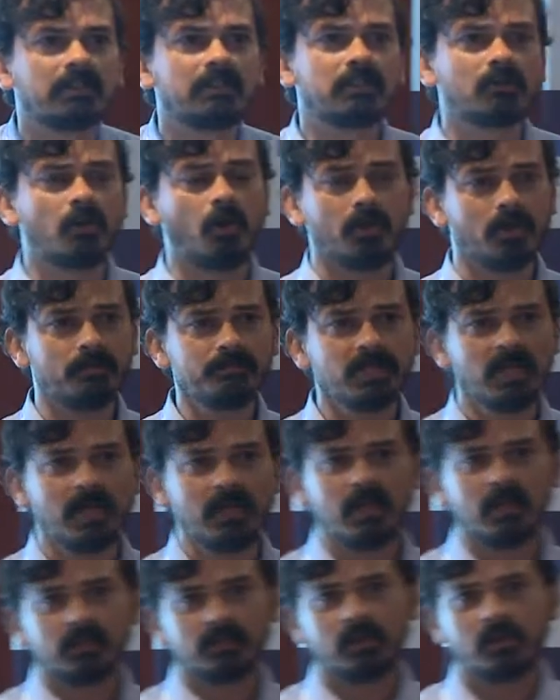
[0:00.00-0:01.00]
uh, columns,
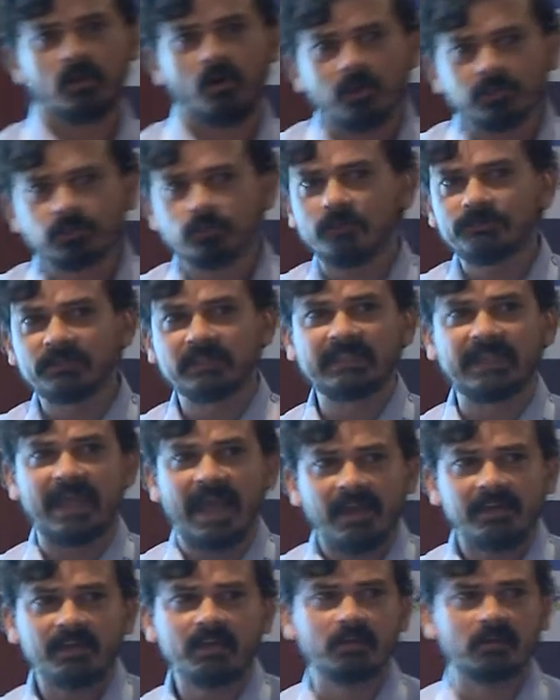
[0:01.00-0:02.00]
the cost of
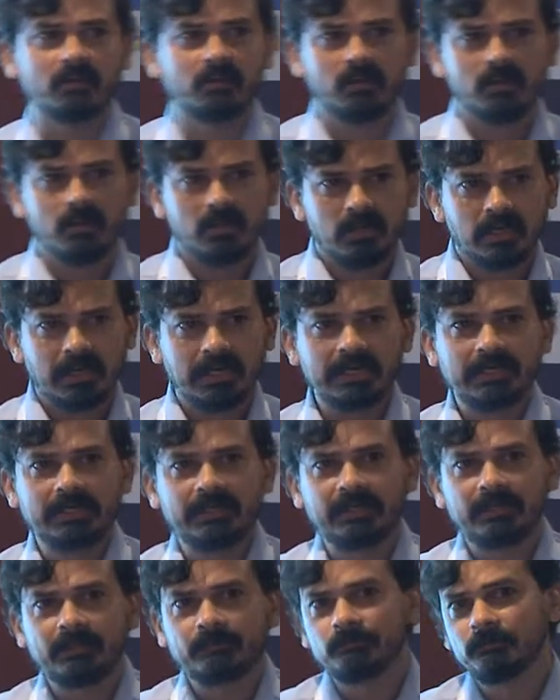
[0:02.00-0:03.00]
scanning
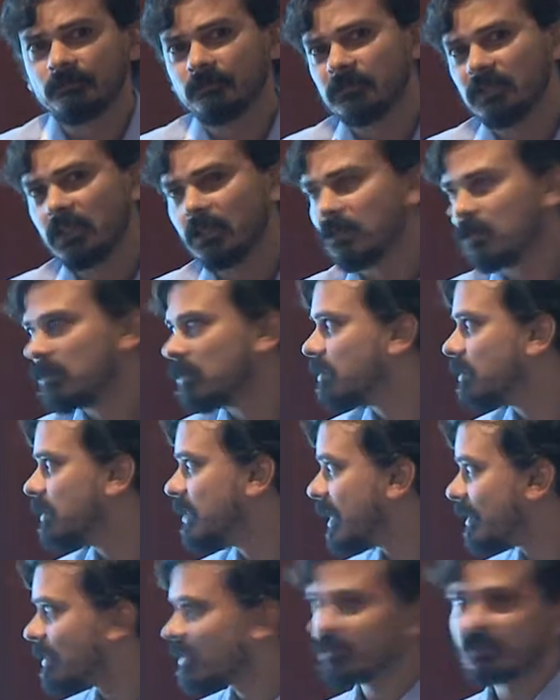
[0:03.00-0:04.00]
um, the
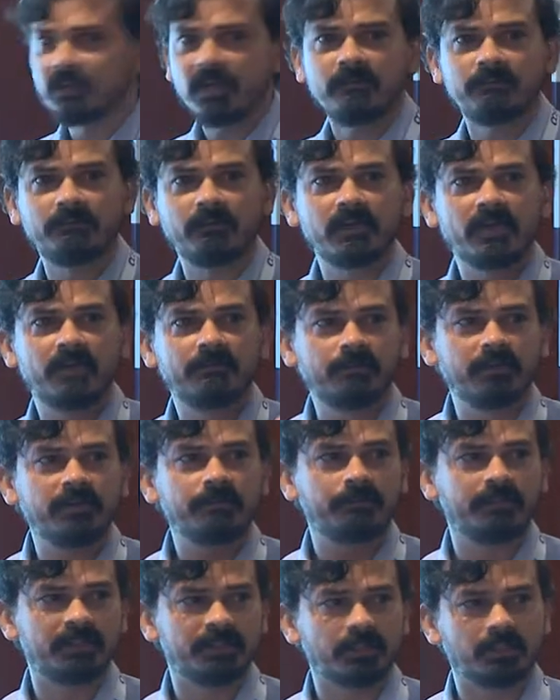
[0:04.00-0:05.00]
data set for every
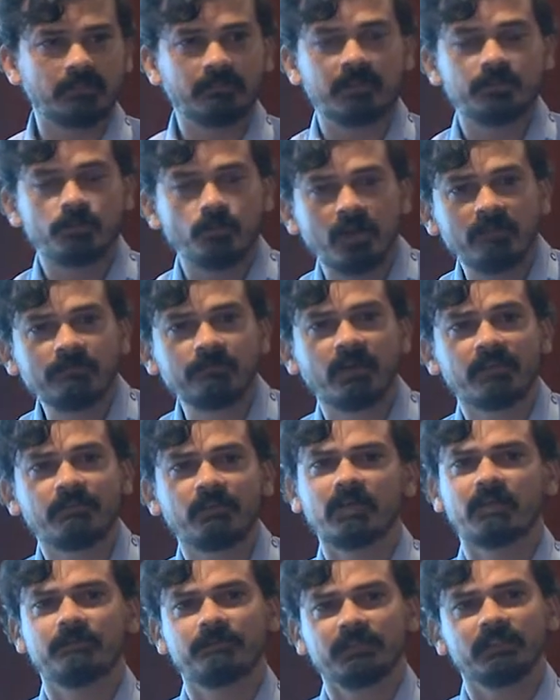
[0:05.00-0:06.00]
feature when you have five
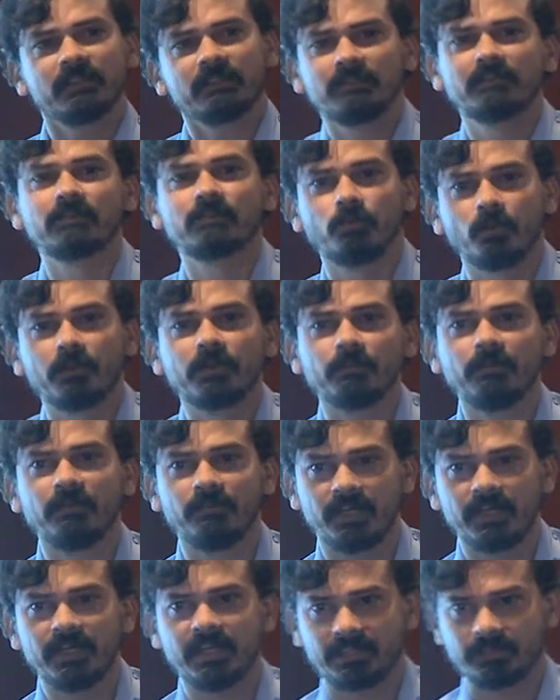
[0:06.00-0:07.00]
hundred features is going to be
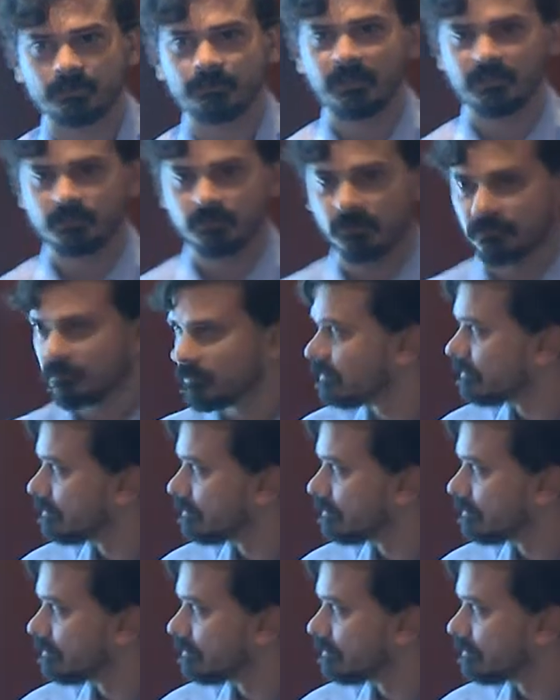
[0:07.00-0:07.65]
very expensive.